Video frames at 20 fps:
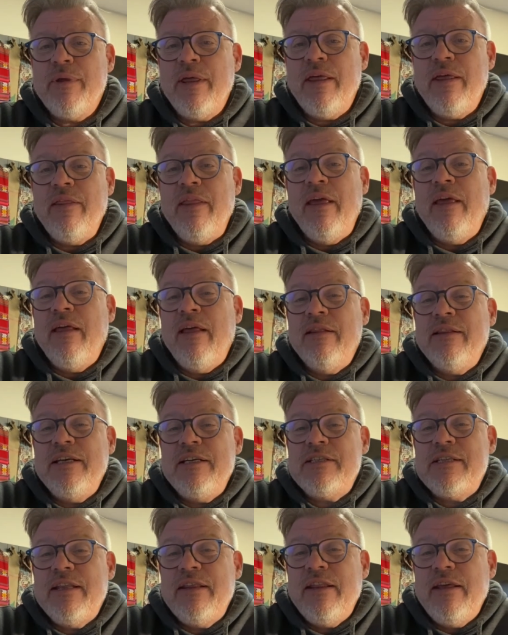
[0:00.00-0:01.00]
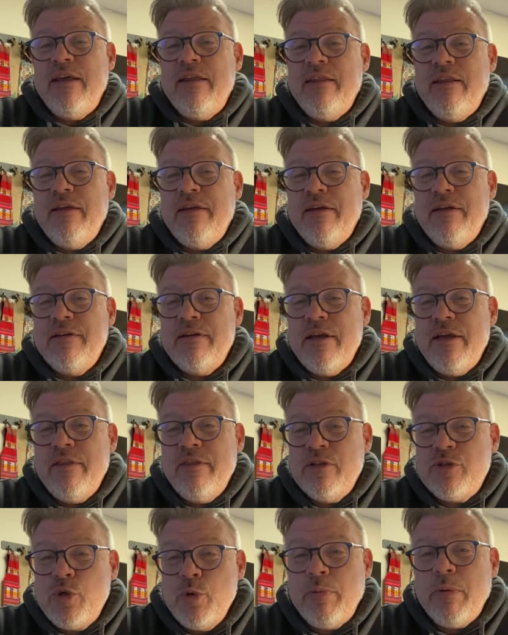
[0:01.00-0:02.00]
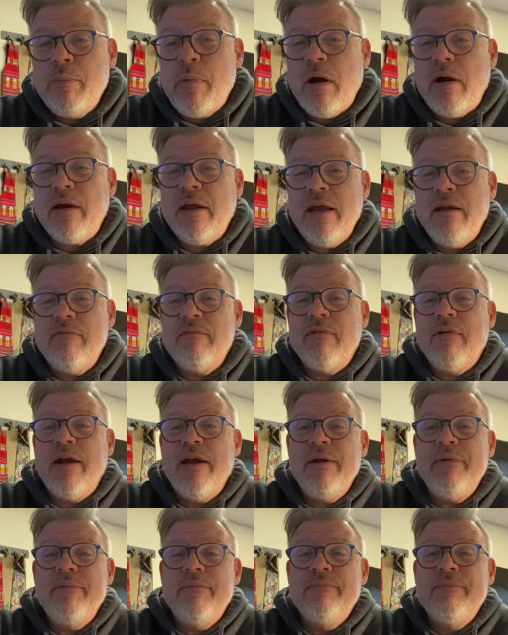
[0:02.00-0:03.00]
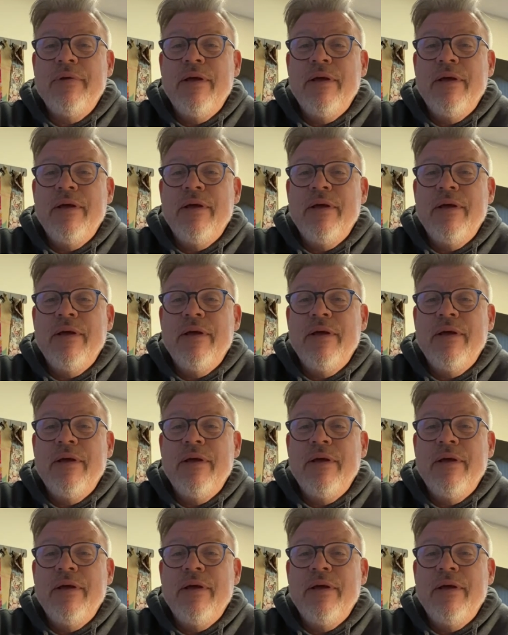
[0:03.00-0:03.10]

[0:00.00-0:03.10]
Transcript: at least in the supermarket, right,